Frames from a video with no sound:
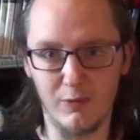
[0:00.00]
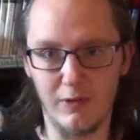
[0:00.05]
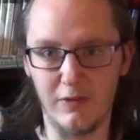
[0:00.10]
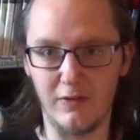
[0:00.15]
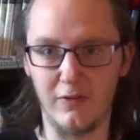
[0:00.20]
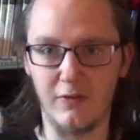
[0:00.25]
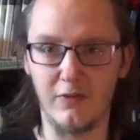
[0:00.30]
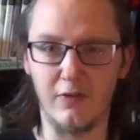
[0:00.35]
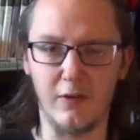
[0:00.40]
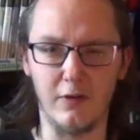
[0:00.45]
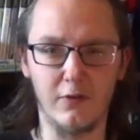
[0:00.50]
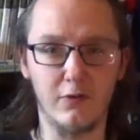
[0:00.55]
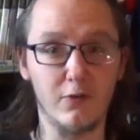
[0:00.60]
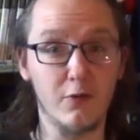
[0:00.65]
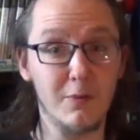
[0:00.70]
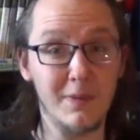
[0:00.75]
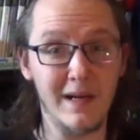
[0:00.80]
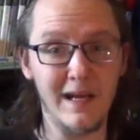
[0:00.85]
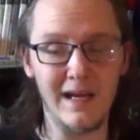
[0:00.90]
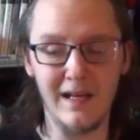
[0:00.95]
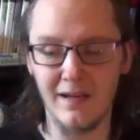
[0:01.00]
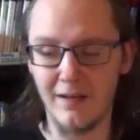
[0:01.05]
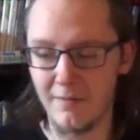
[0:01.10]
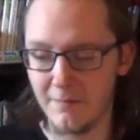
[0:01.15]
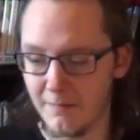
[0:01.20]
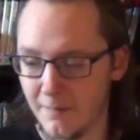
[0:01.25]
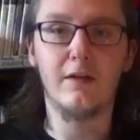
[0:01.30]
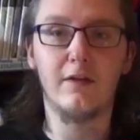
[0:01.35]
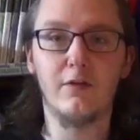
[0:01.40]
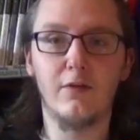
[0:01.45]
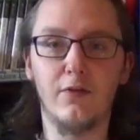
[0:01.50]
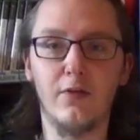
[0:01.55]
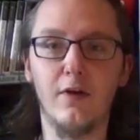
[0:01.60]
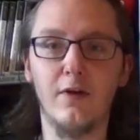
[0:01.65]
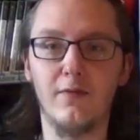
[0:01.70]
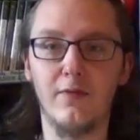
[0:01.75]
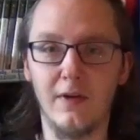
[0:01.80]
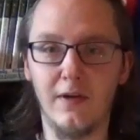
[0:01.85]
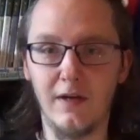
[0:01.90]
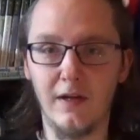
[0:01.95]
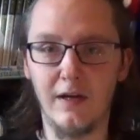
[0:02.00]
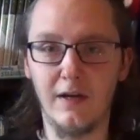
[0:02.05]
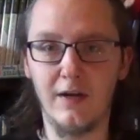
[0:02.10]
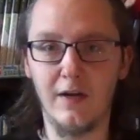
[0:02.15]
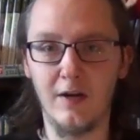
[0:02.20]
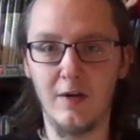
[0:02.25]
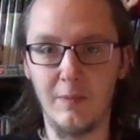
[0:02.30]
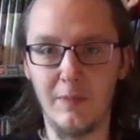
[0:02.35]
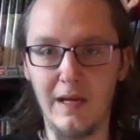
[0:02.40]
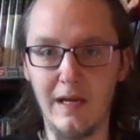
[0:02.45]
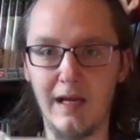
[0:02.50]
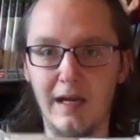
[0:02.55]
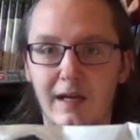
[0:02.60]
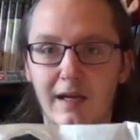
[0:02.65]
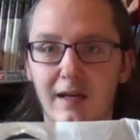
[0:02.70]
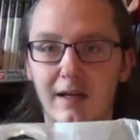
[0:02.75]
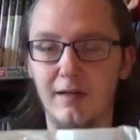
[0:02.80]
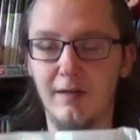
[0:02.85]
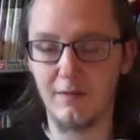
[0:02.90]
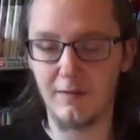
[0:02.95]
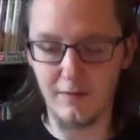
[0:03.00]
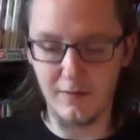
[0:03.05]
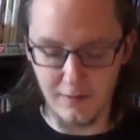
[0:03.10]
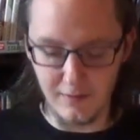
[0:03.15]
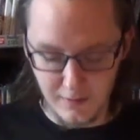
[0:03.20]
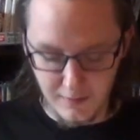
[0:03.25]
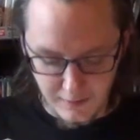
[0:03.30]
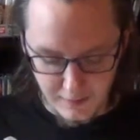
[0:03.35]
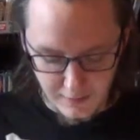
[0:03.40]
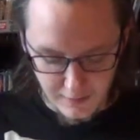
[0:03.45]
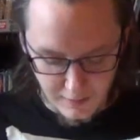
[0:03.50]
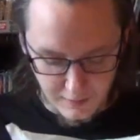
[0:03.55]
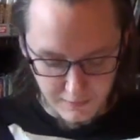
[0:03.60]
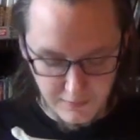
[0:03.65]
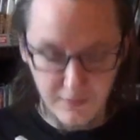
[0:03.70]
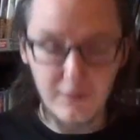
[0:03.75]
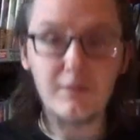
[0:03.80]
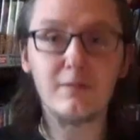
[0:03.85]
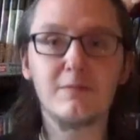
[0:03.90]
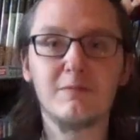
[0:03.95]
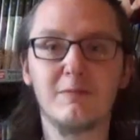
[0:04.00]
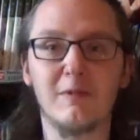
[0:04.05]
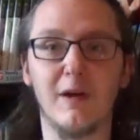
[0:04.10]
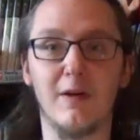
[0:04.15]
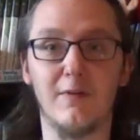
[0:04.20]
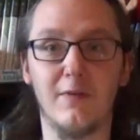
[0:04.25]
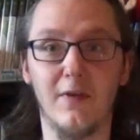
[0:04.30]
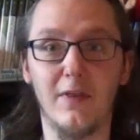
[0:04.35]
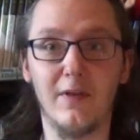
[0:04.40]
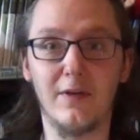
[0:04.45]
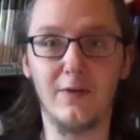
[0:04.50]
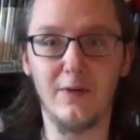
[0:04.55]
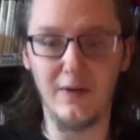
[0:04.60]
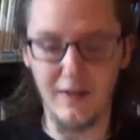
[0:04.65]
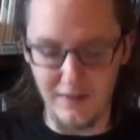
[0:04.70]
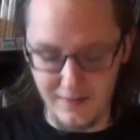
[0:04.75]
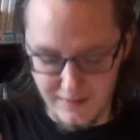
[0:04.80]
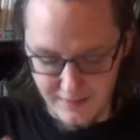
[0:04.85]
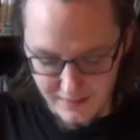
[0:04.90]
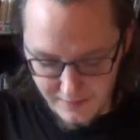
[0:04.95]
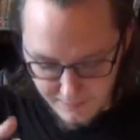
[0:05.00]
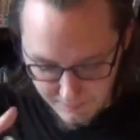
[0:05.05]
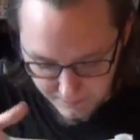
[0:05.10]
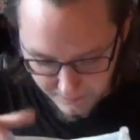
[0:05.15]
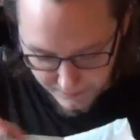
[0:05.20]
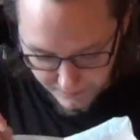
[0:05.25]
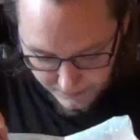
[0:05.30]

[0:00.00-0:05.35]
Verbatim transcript: which is not too bad. At the third vendor I got a bag of, of other goodies.